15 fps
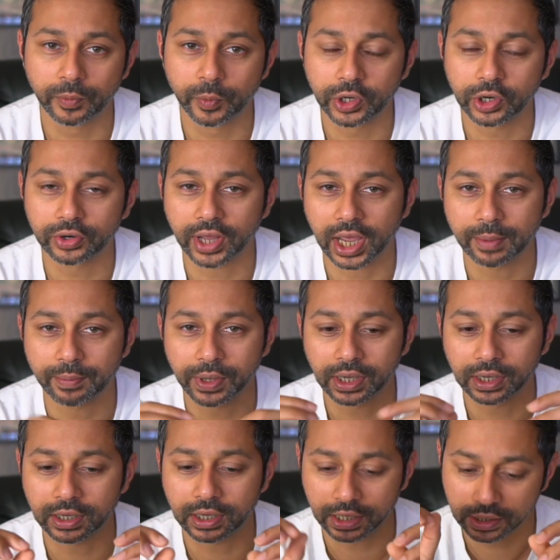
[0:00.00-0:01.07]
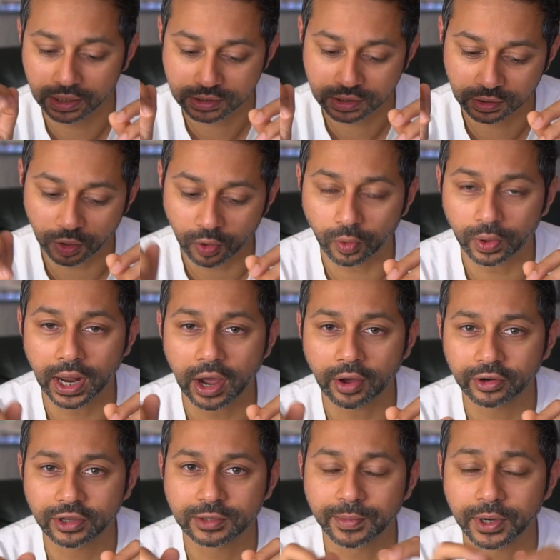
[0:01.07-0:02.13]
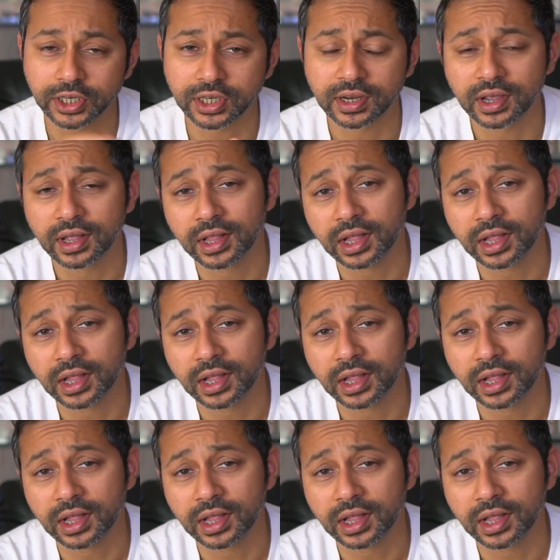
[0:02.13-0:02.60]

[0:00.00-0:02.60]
When you're typing, it doesn't go down as much,